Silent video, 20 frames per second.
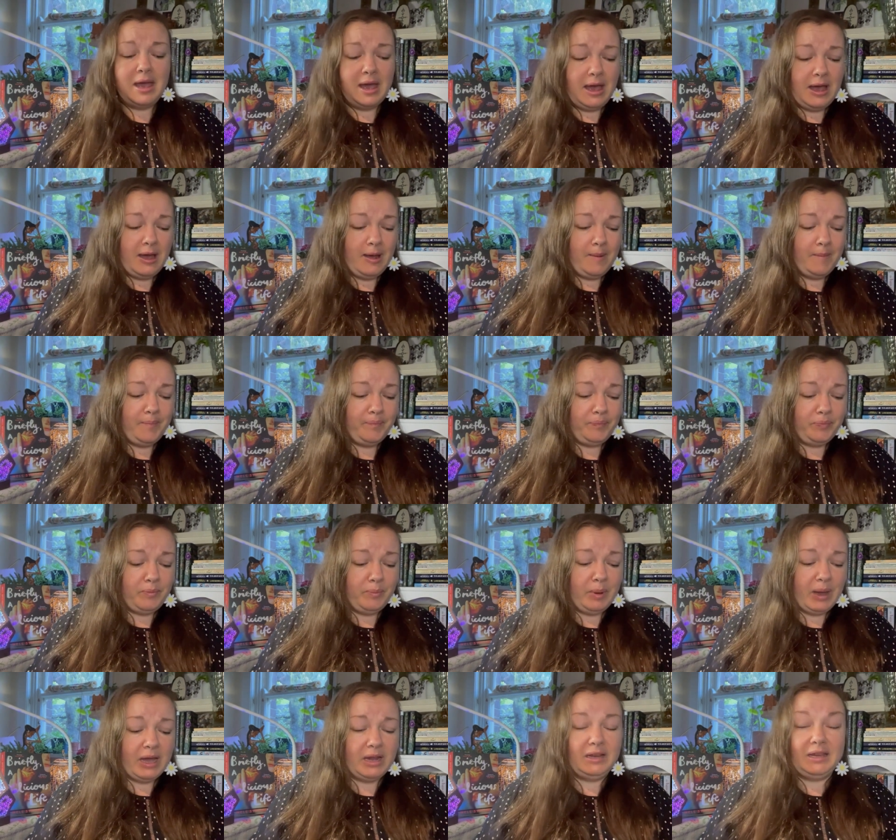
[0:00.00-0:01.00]
Um,
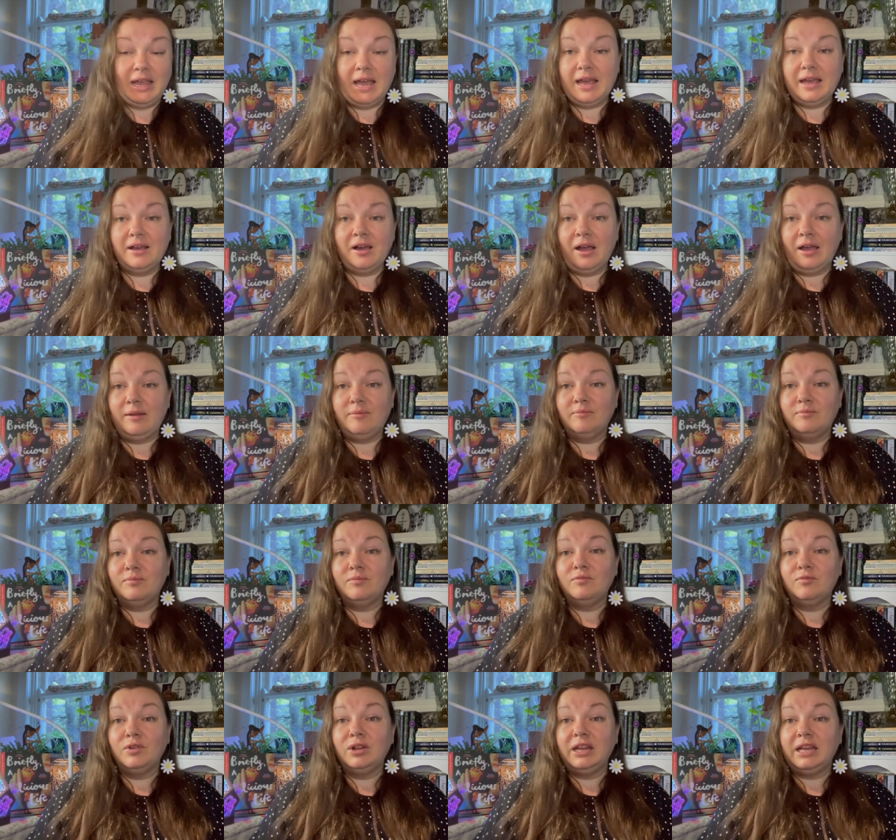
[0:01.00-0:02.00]
but yeah,
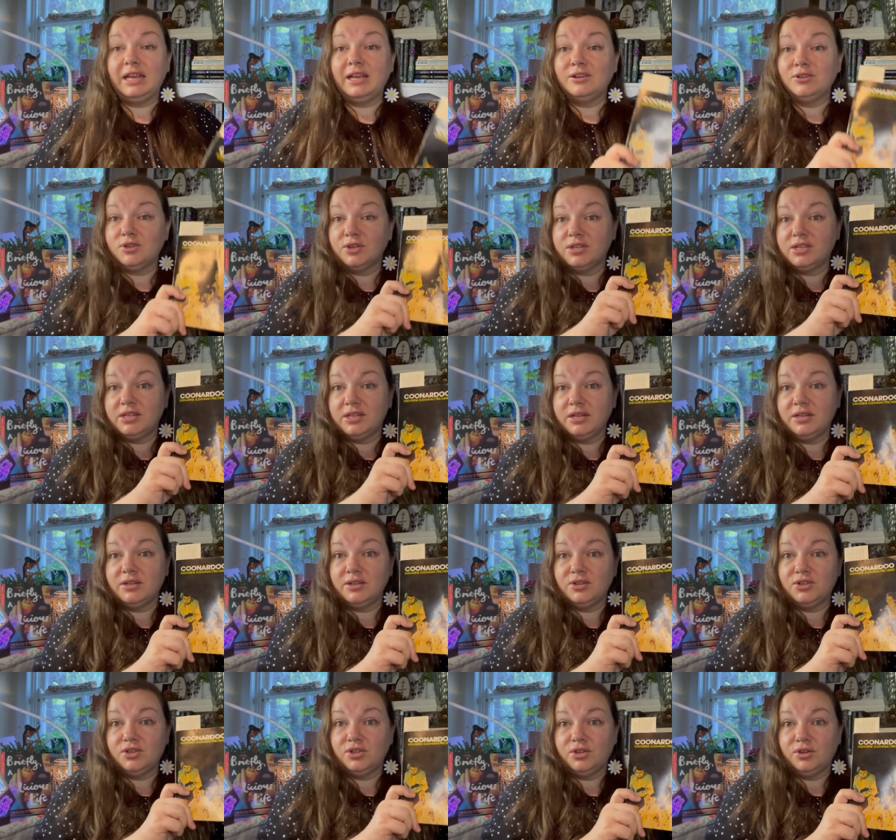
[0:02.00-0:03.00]
I'm really
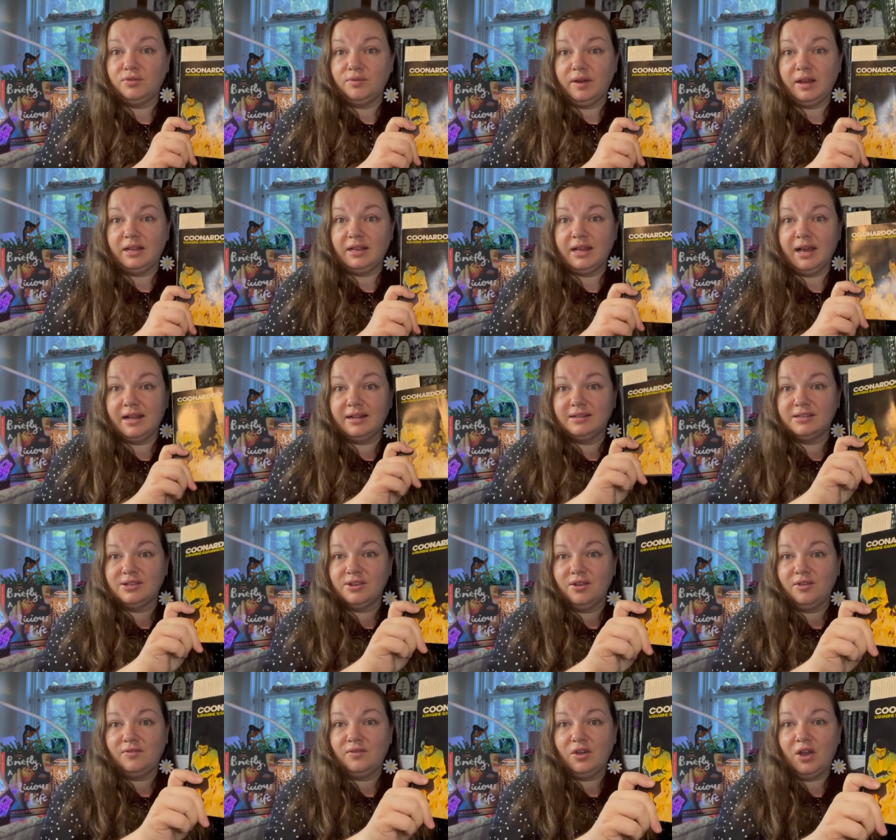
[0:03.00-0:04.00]
interested to read that.
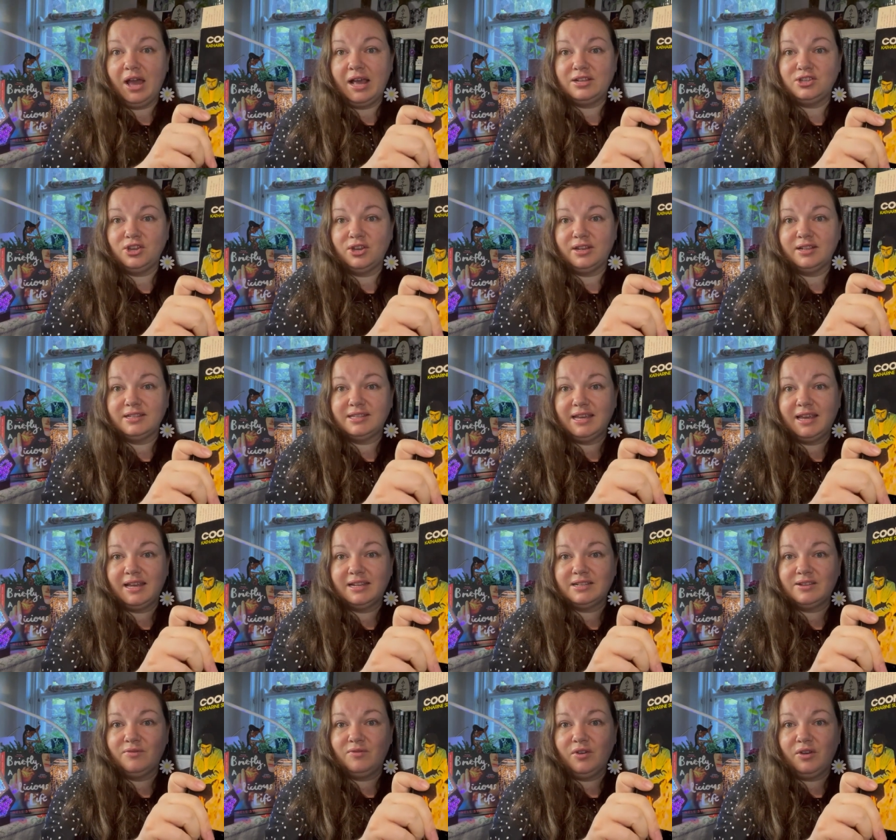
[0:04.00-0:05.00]
So as you can see,
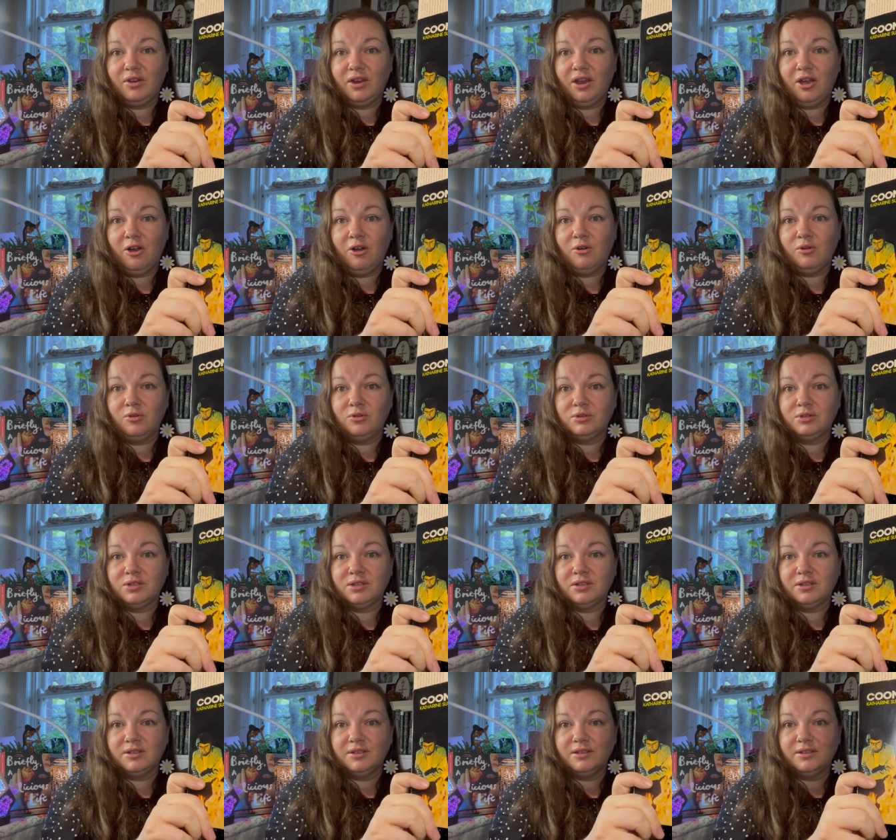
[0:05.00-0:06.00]
it's a very old,
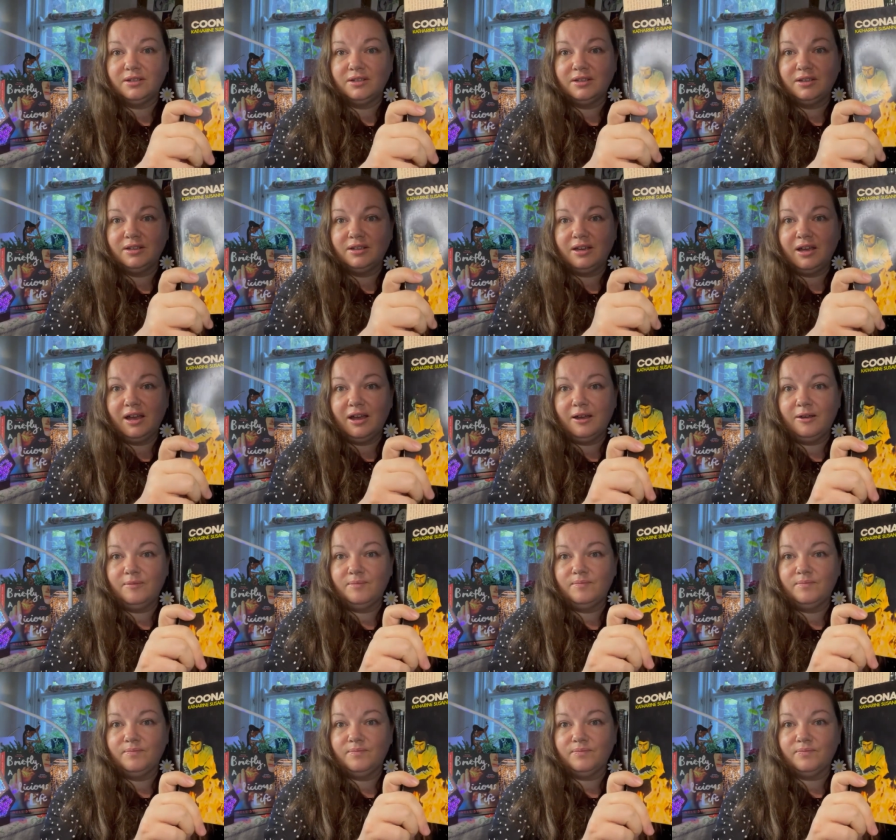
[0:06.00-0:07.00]

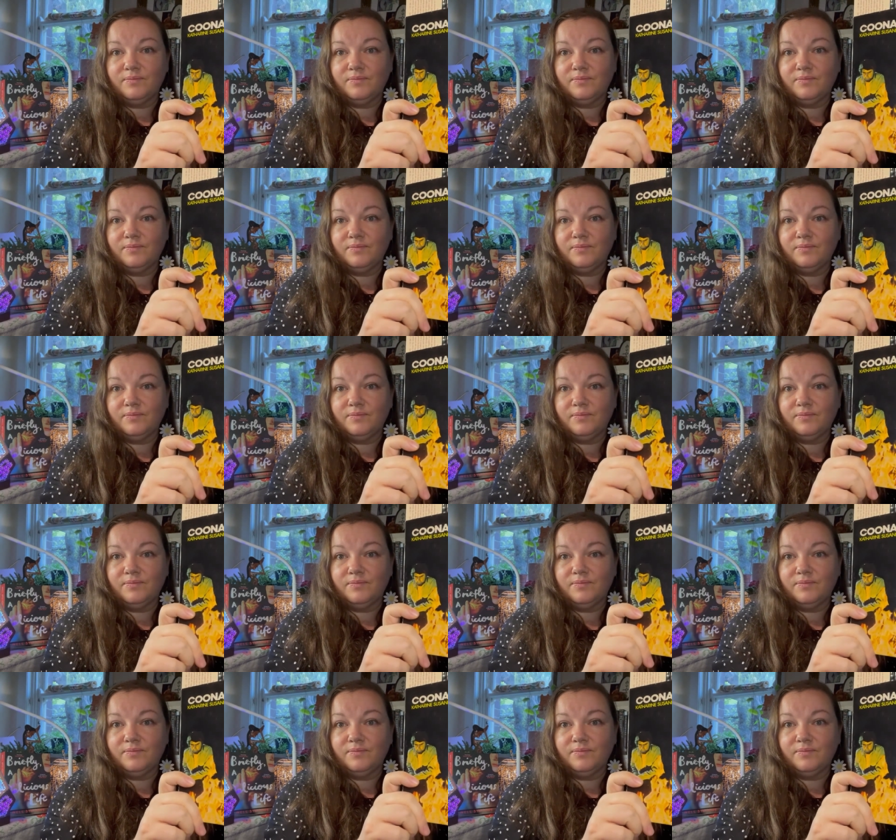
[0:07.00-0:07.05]
um,